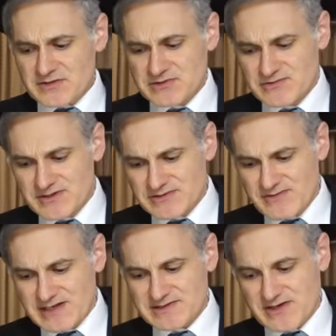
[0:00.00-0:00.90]
doing the
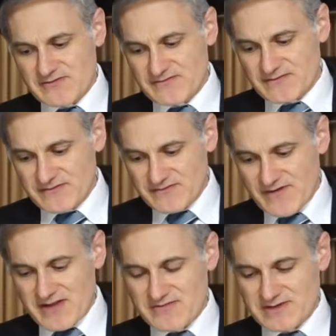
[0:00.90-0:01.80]
right stuff, if you're
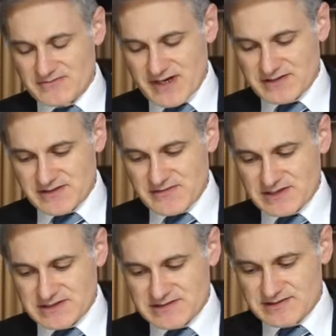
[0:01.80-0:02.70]
following the right
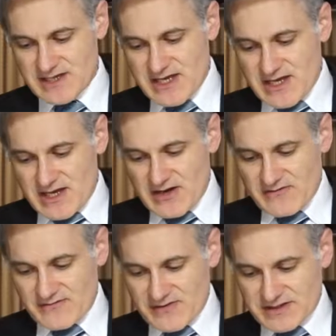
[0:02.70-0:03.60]
directions
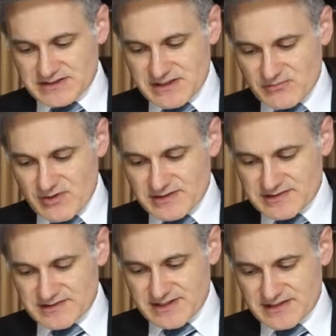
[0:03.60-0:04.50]
of what Hashem wants,
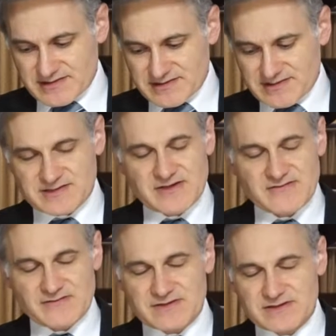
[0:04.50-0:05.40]
that's
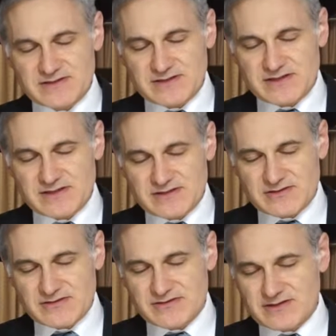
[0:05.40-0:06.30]
definitely a
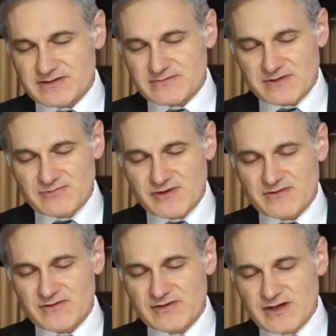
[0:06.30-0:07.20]
good thing. My
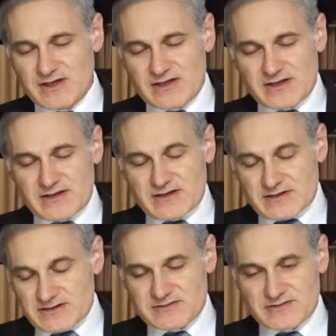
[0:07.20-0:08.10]
brother
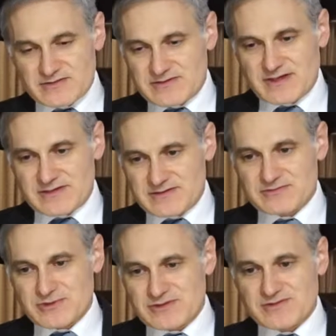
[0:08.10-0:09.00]
is a good guy. He's a
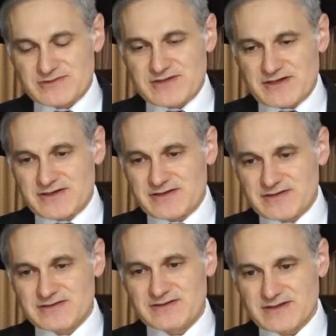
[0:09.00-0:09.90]
really good guy,
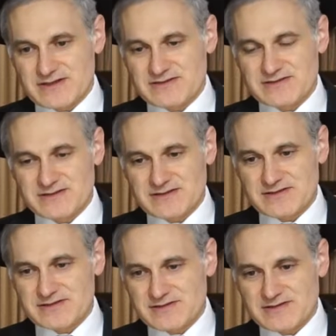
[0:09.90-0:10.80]
and
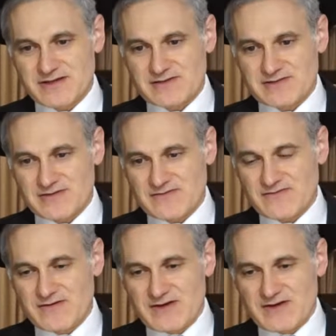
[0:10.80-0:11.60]
he does a lot of stuff.